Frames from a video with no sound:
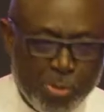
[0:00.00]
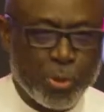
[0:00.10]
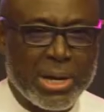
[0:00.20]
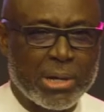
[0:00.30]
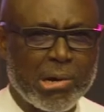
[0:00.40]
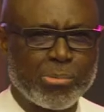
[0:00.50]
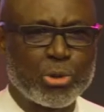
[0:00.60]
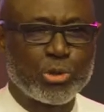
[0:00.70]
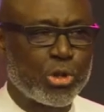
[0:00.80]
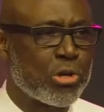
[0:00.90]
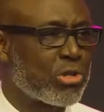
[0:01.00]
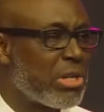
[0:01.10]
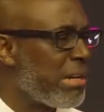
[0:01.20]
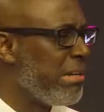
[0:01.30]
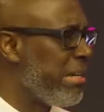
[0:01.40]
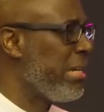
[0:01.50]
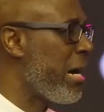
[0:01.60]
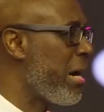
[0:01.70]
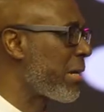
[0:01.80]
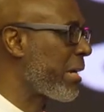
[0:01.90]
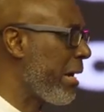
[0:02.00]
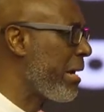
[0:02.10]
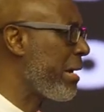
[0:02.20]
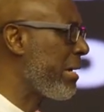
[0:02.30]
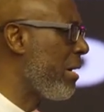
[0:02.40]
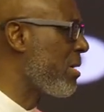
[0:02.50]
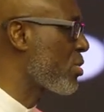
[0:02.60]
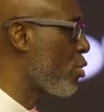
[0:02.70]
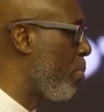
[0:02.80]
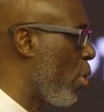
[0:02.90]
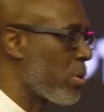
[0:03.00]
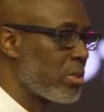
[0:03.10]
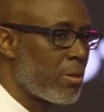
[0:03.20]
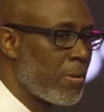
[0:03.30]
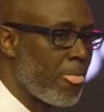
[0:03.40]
people that come to church that need our care and our support.